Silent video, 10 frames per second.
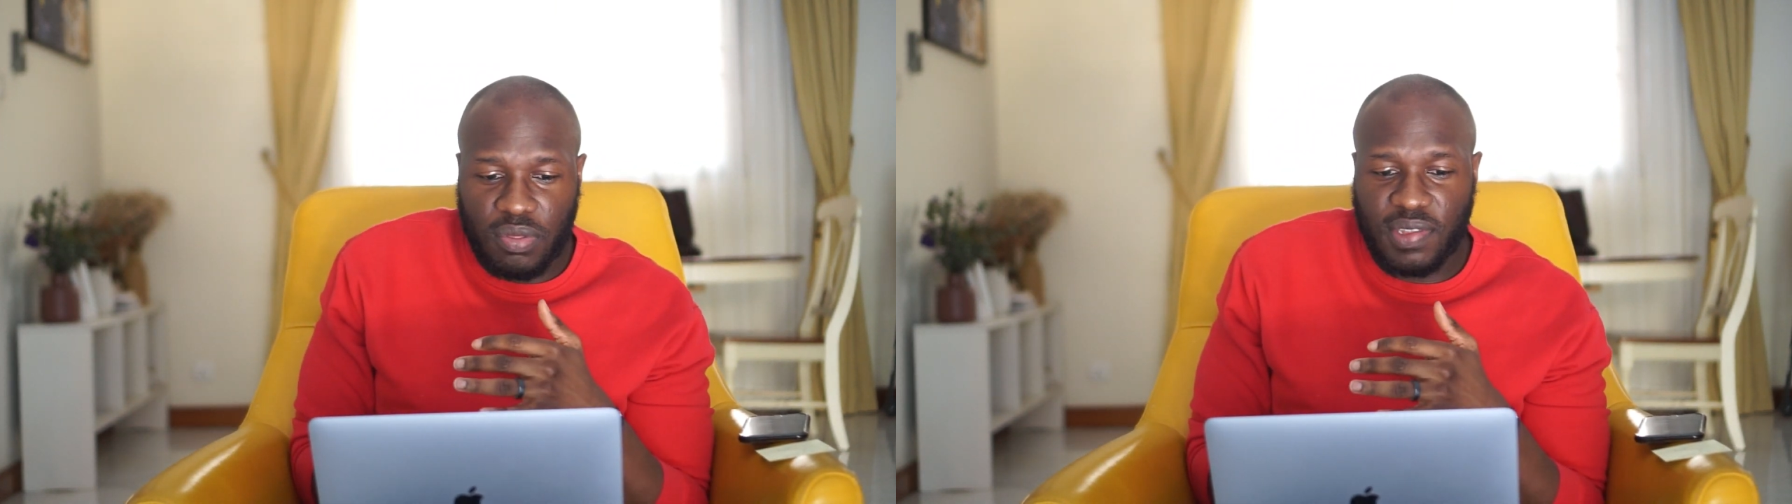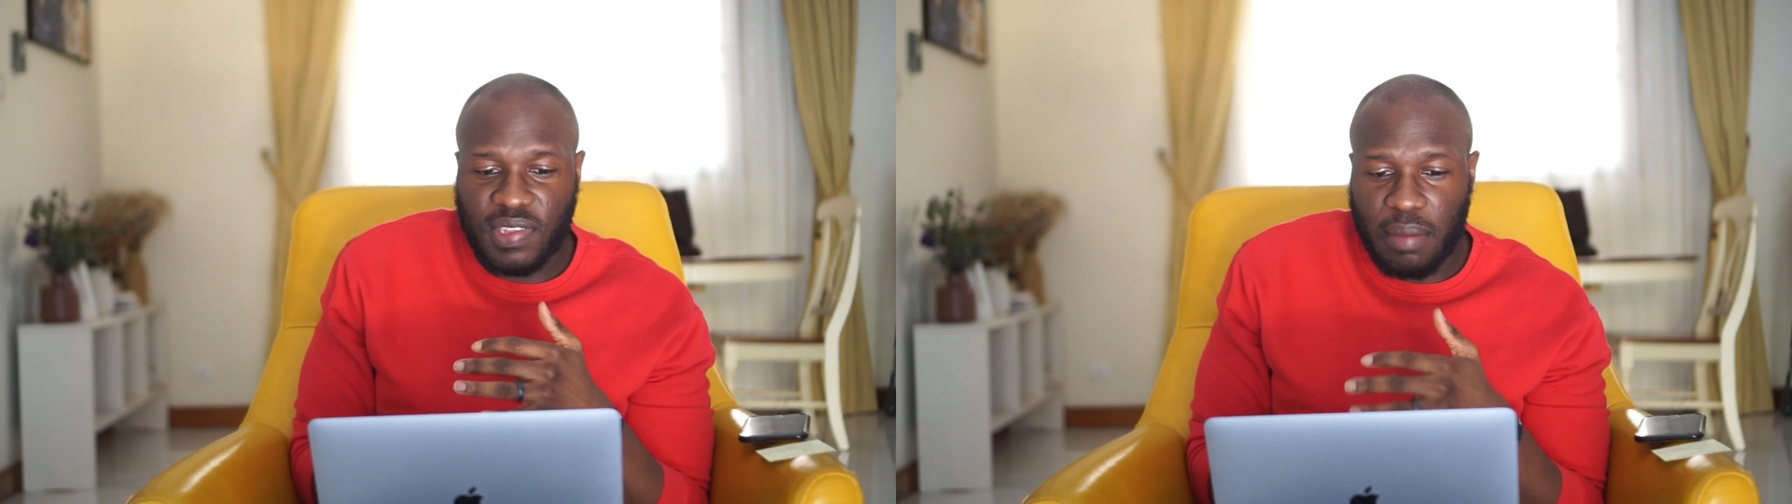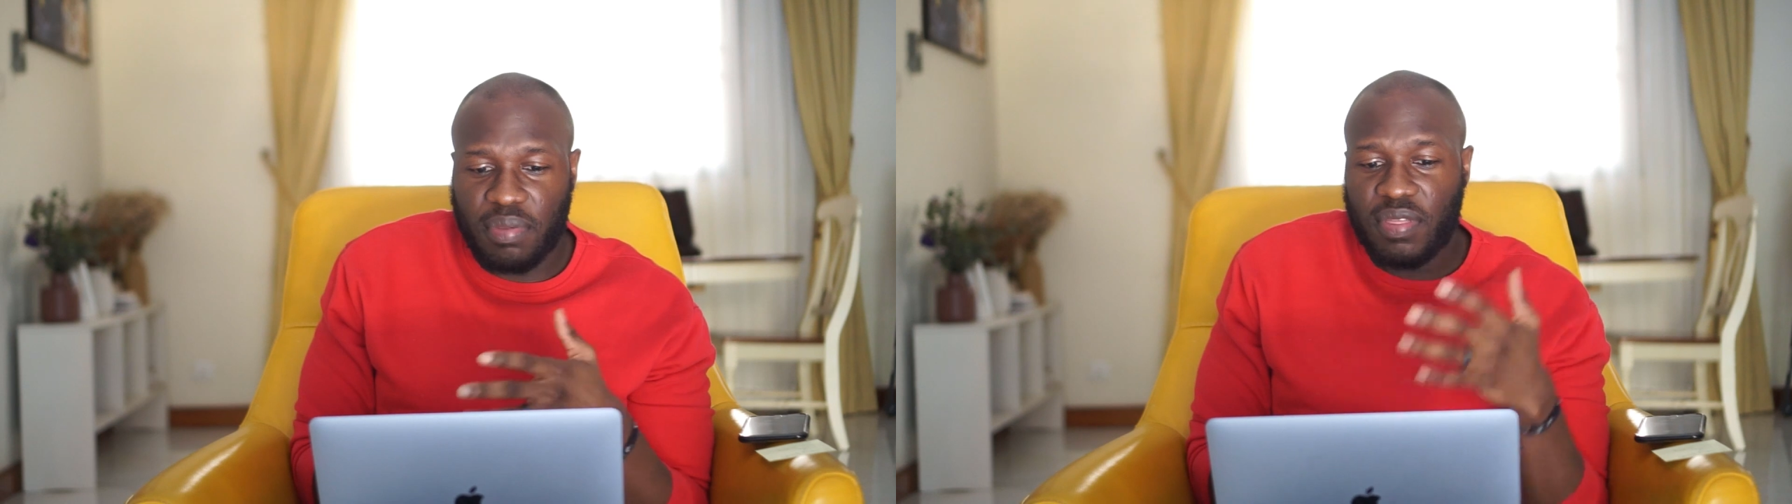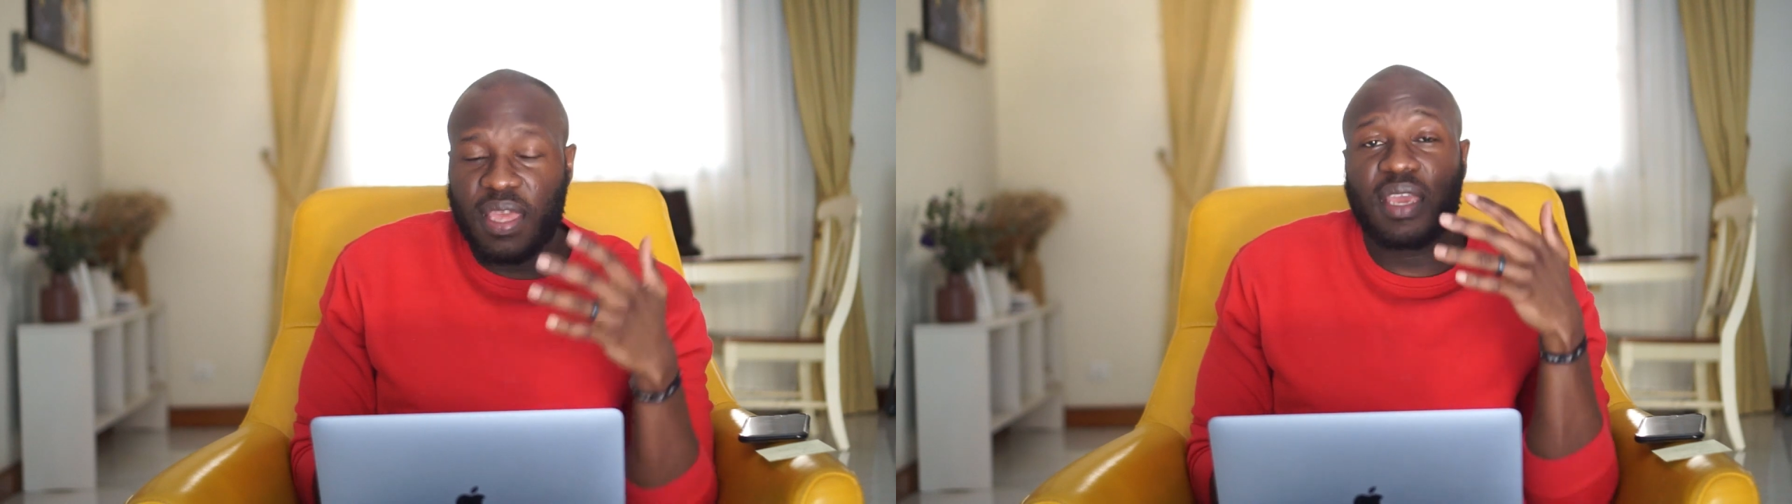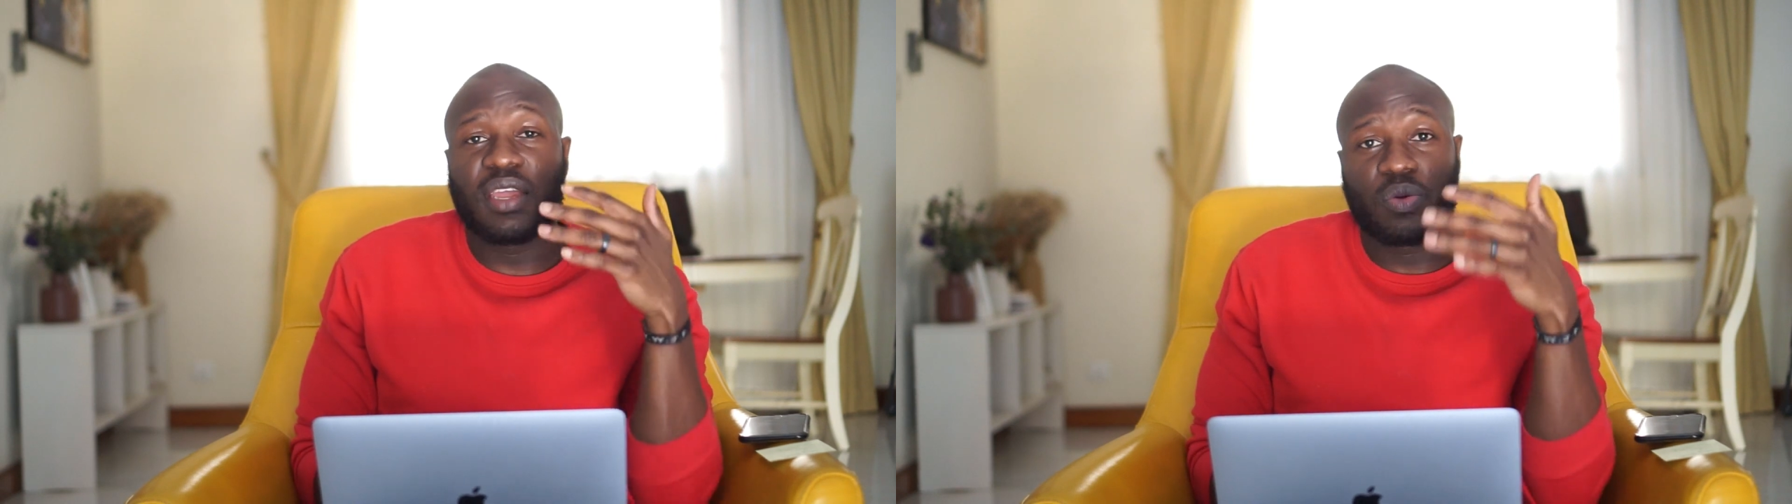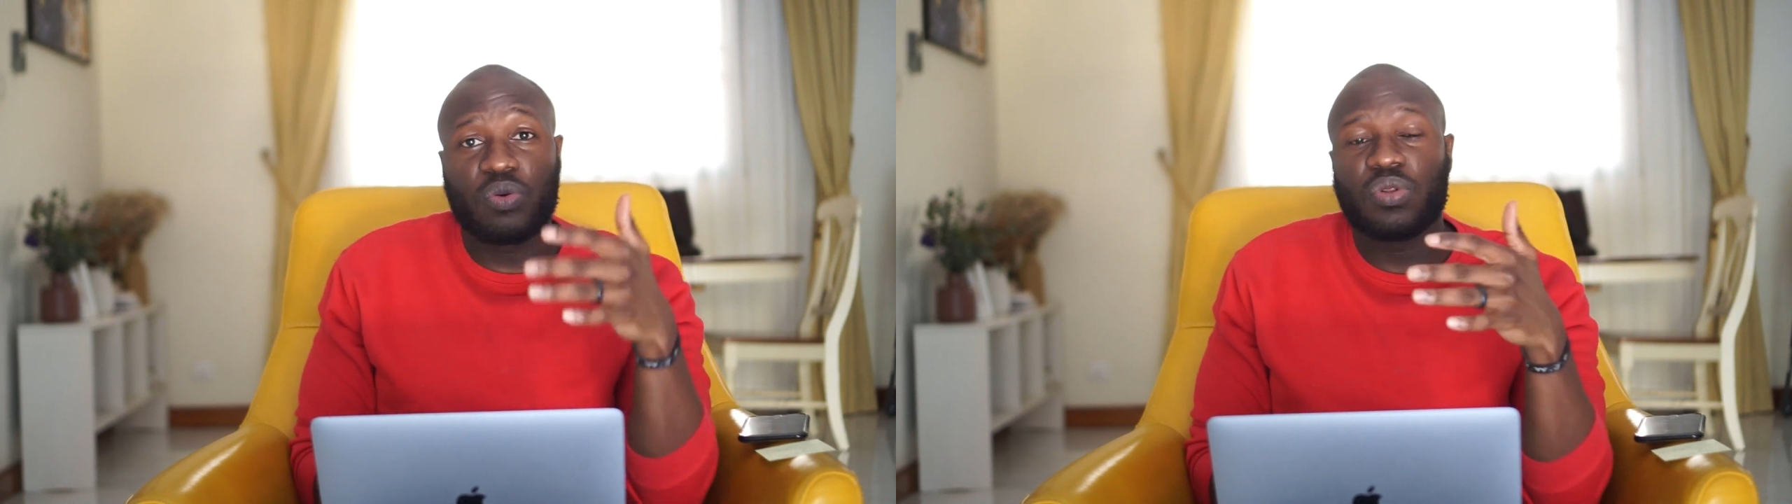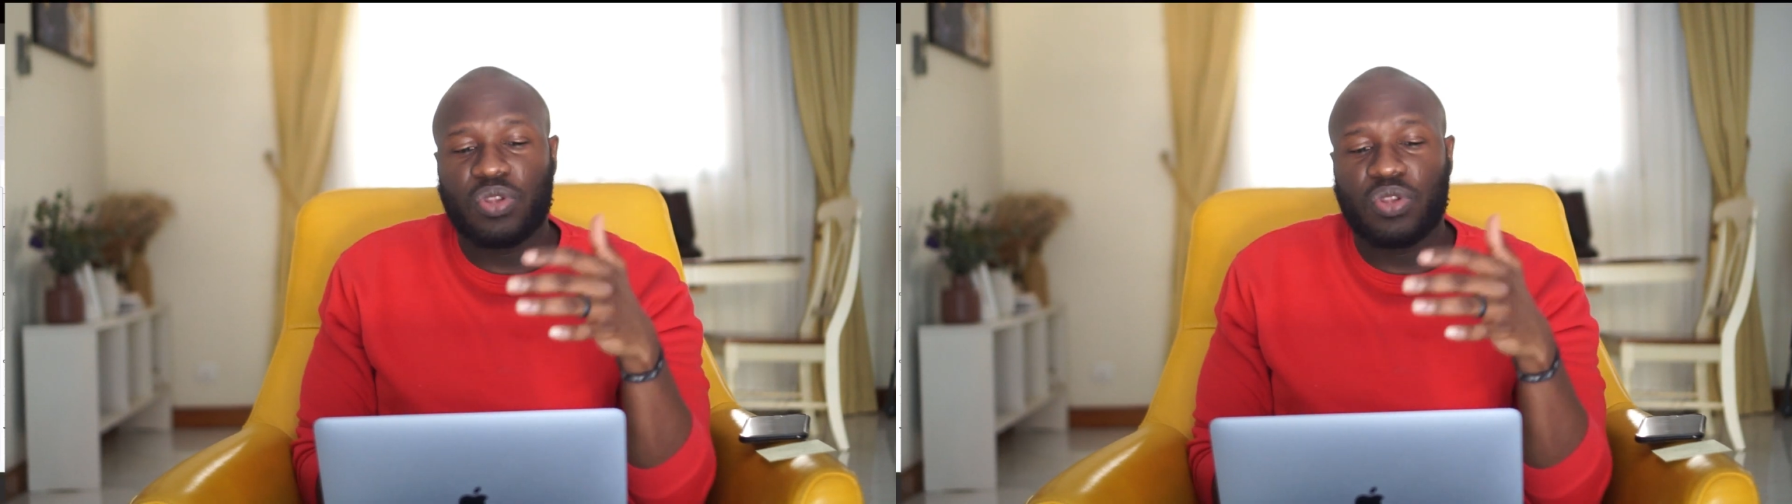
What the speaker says: the same thing in Google